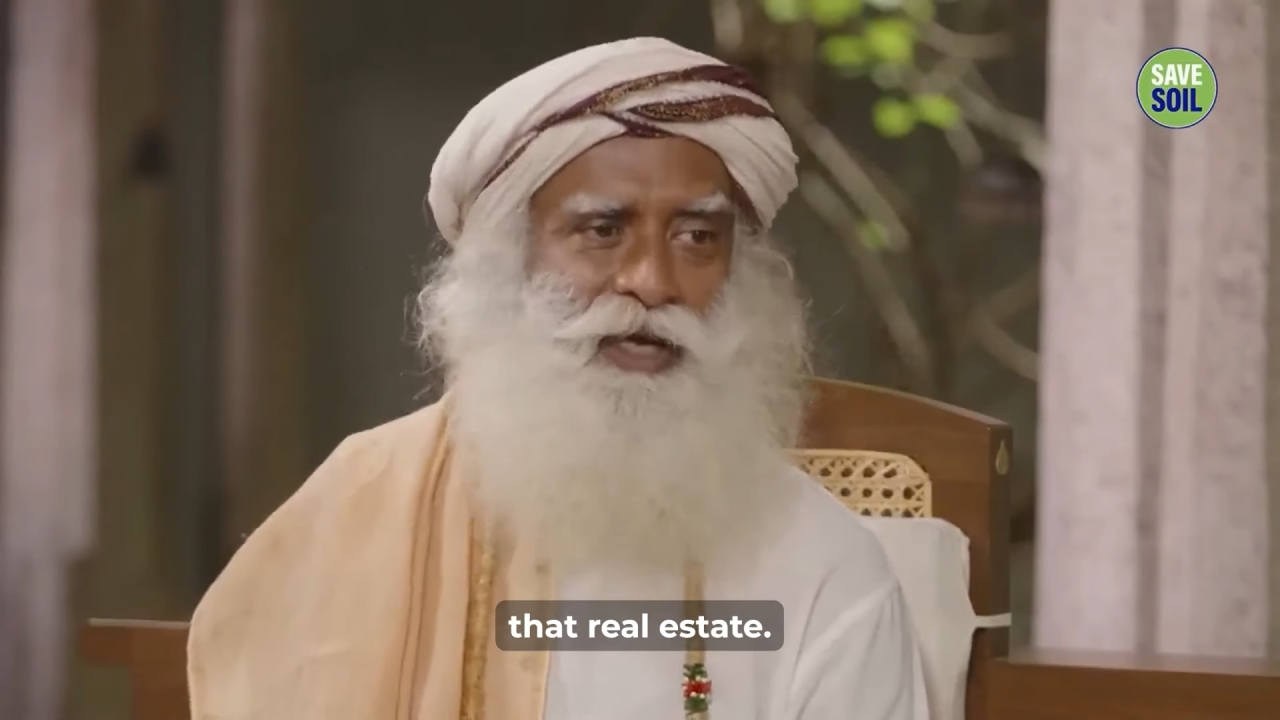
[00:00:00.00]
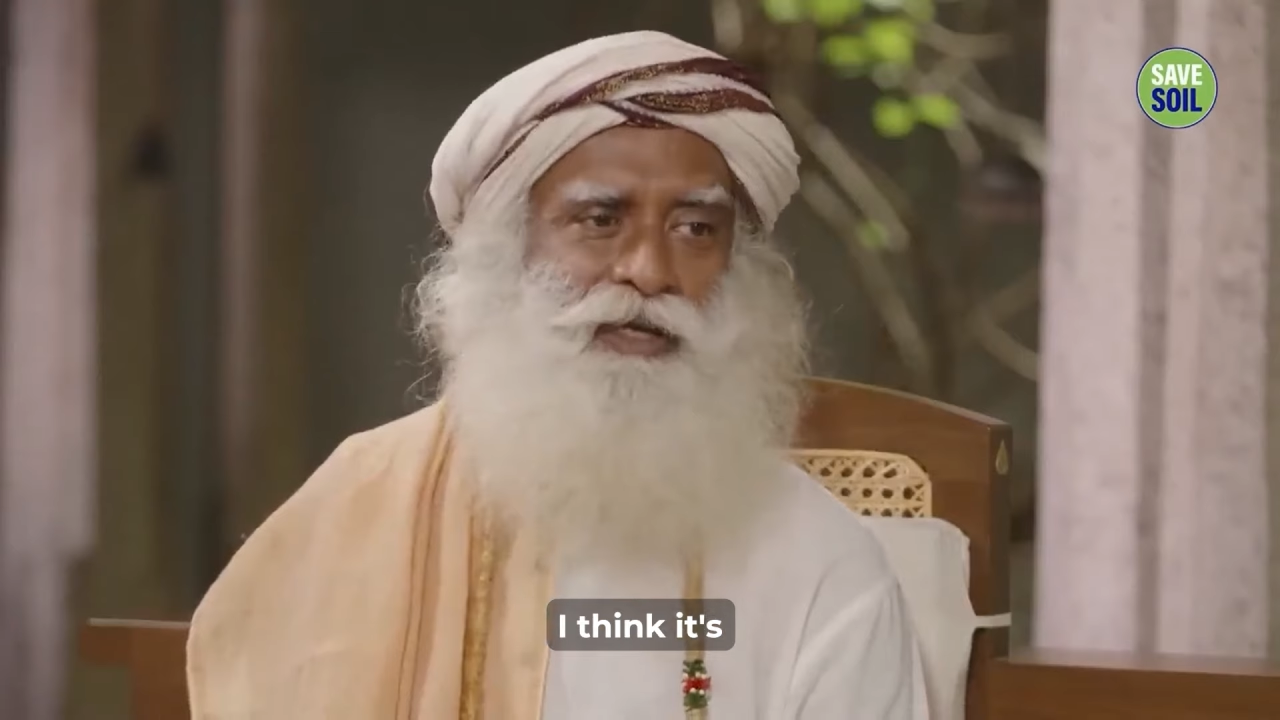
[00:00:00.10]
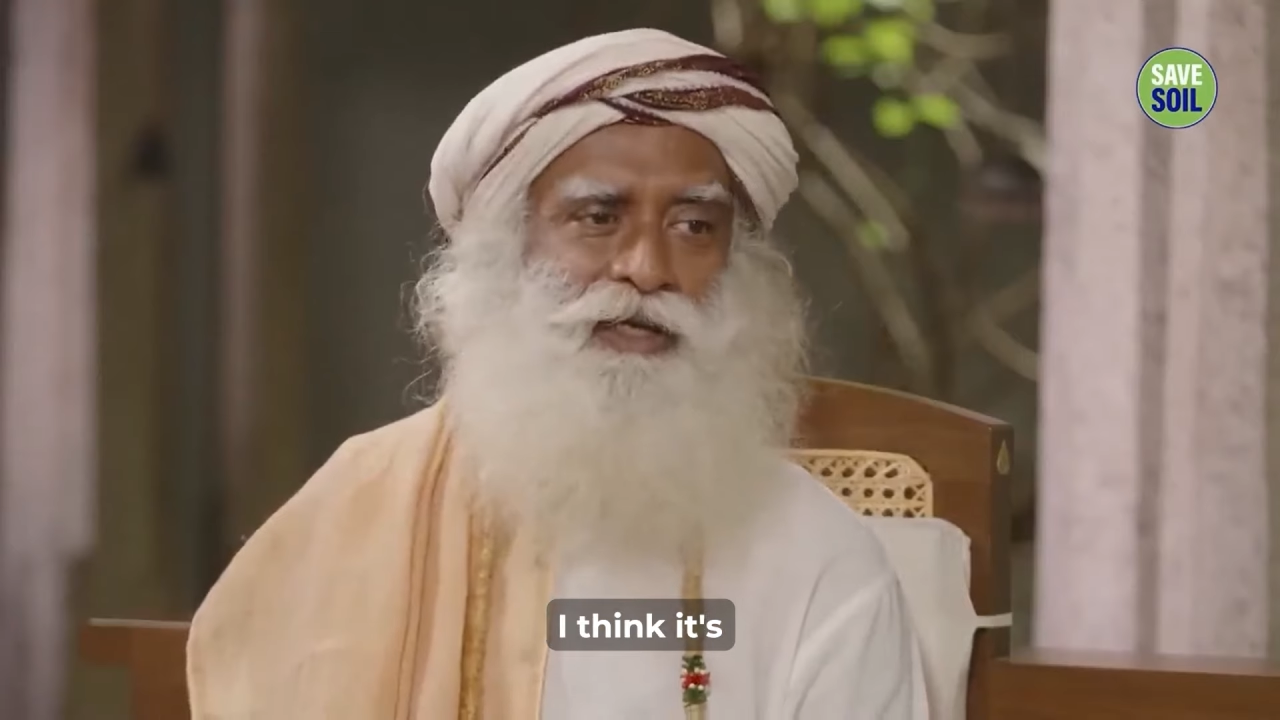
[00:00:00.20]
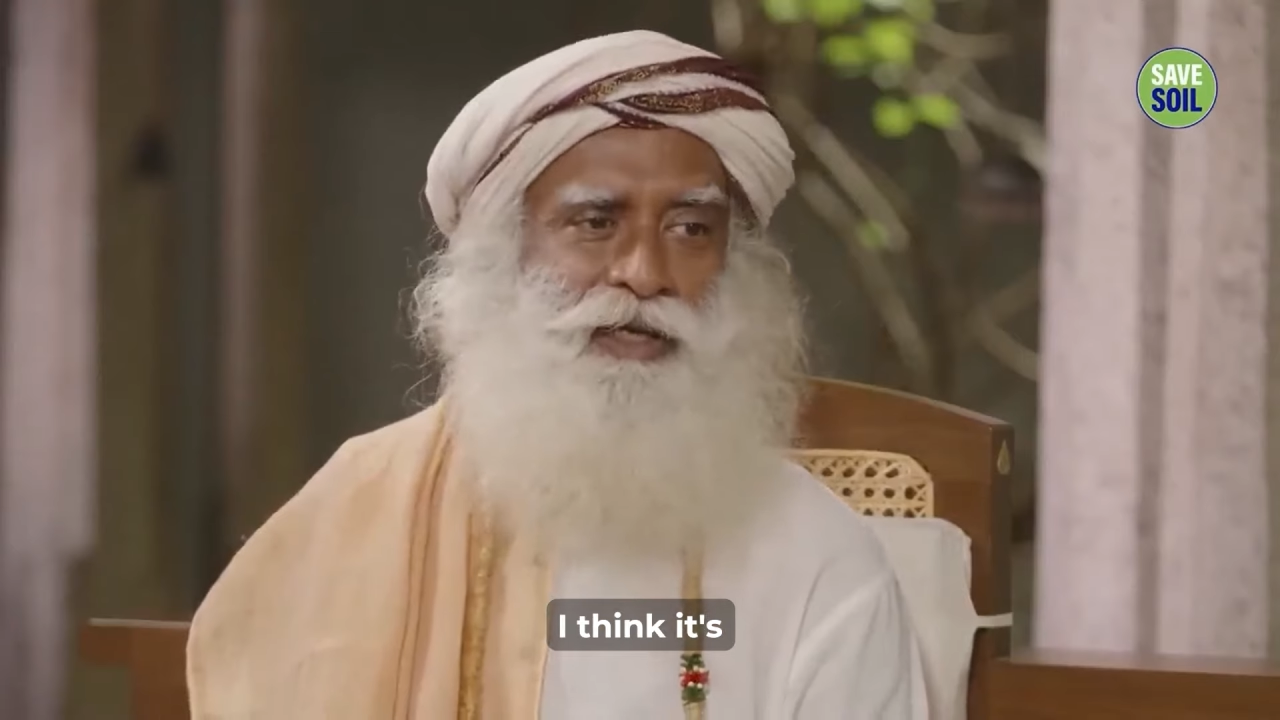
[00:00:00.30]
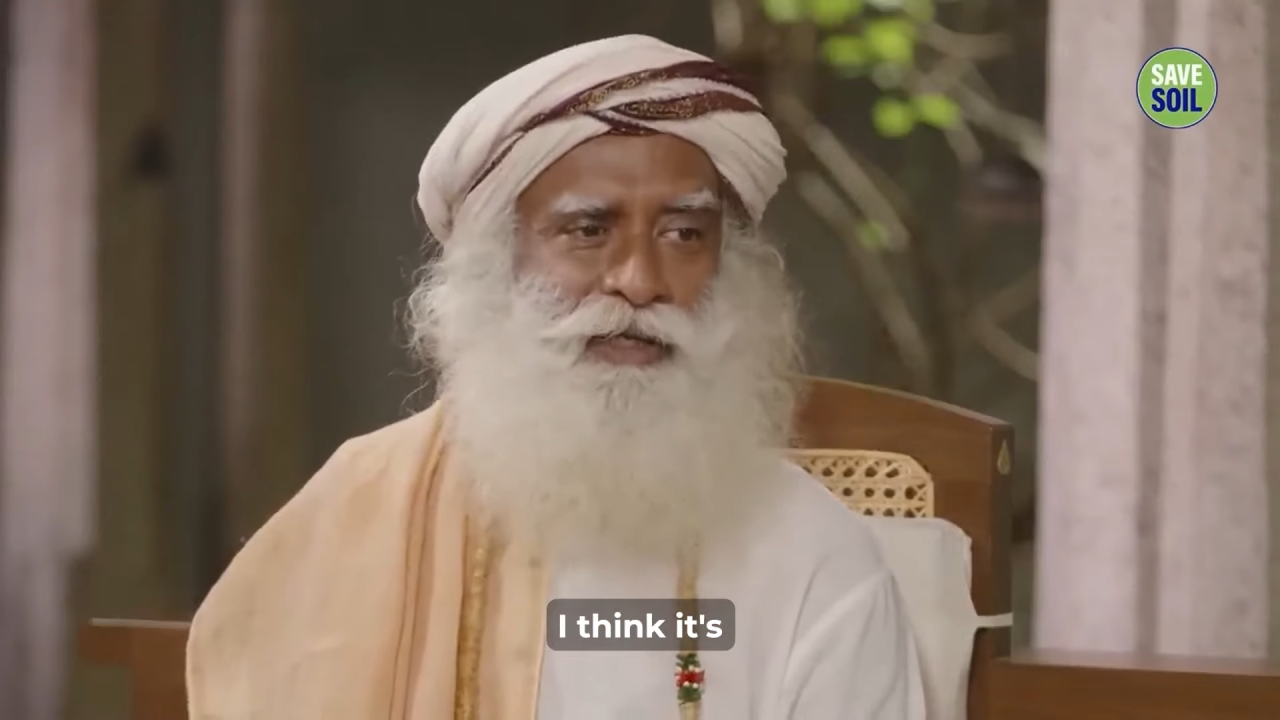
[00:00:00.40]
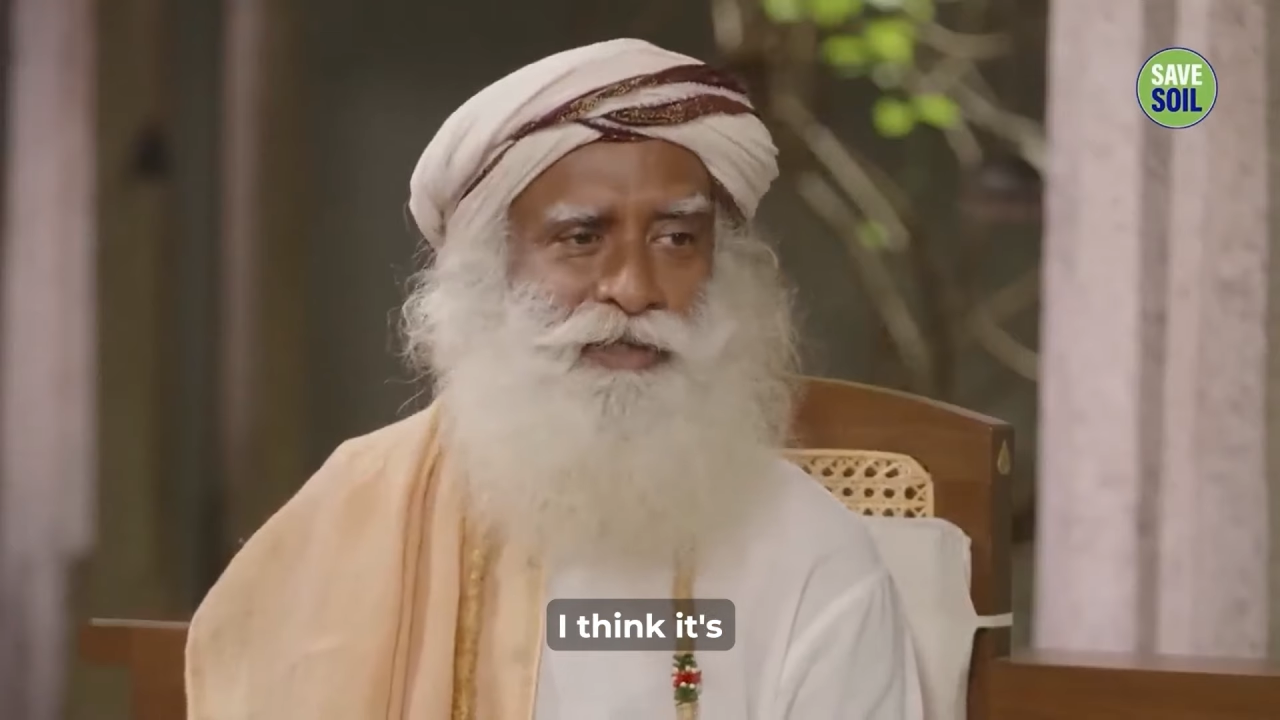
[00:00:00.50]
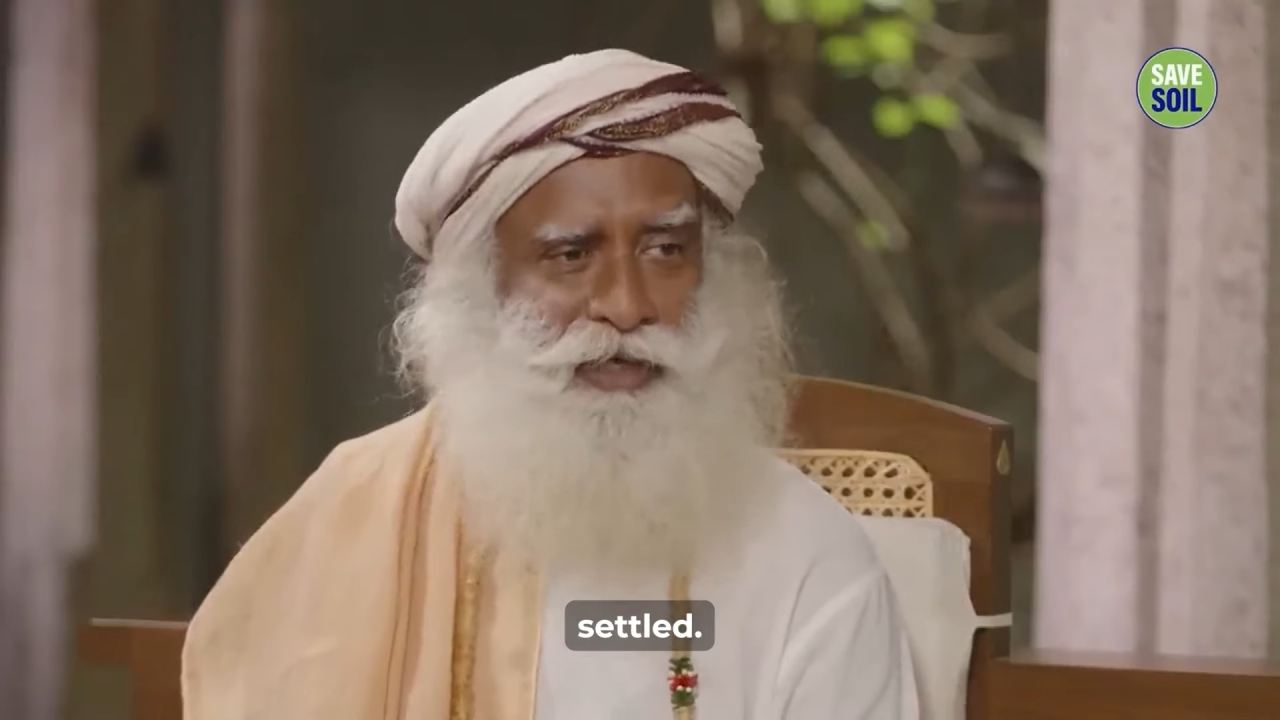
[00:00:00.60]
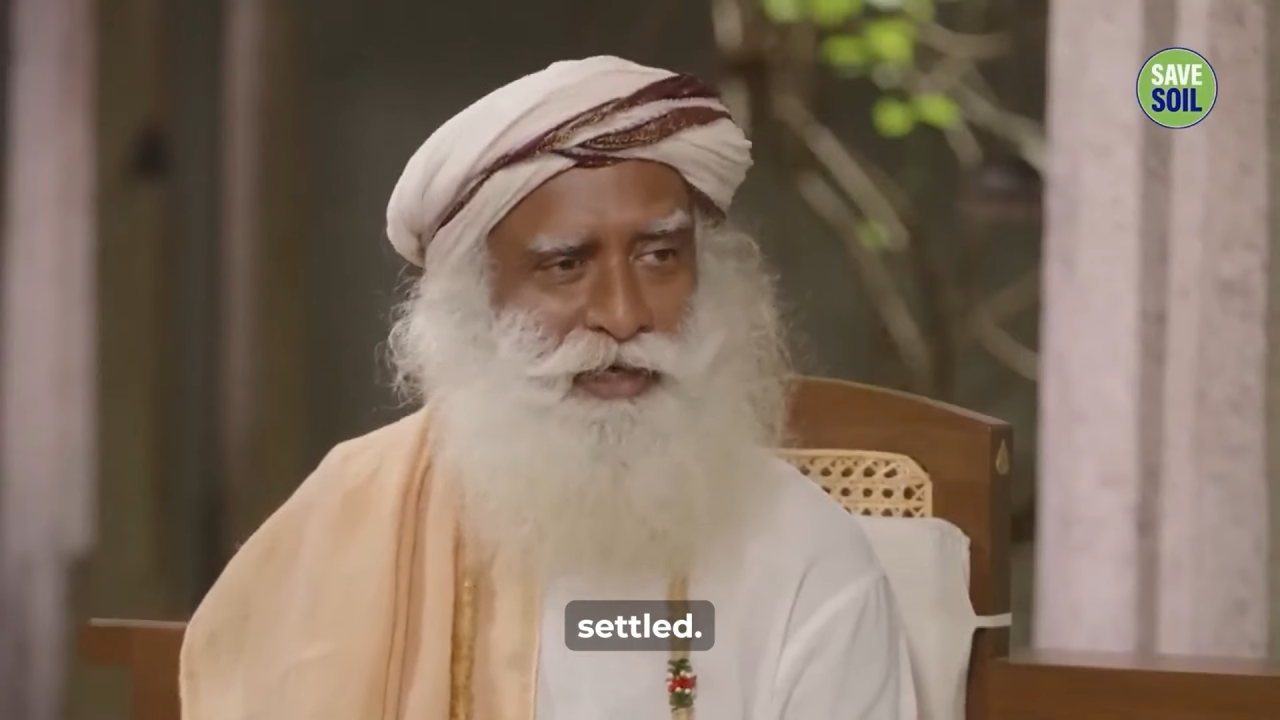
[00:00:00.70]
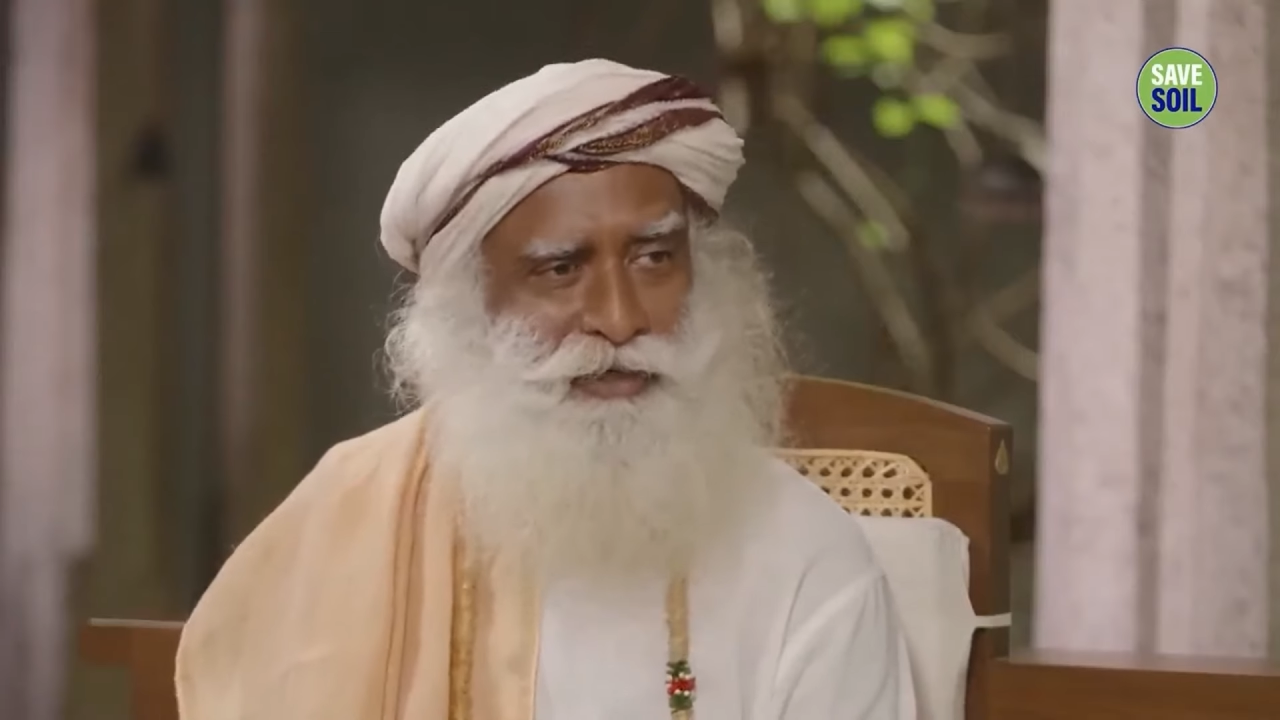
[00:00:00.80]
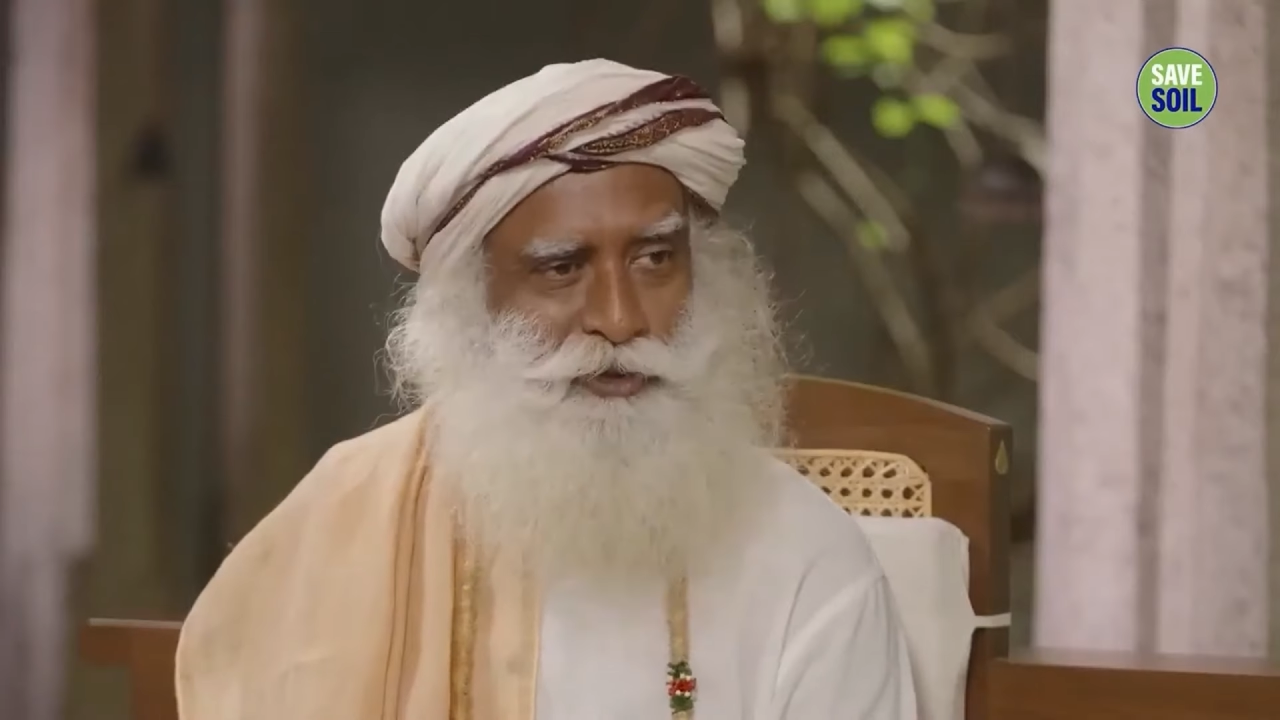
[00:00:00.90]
I think it's settled,